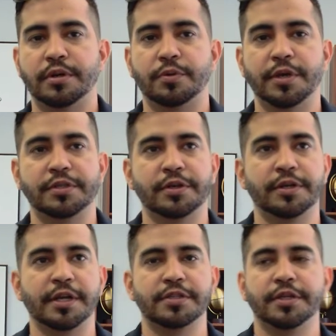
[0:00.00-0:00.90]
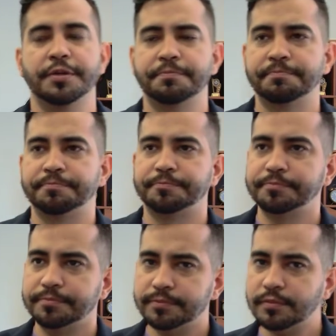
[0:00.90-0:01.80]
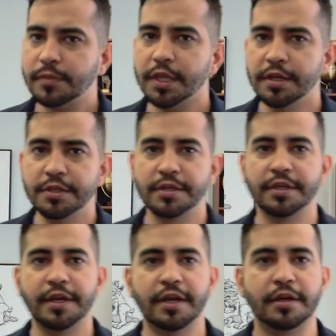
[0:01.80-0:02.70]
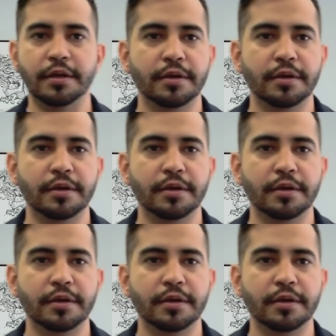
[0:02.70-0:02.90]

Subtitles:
your way to your next thing. And he said, yeah.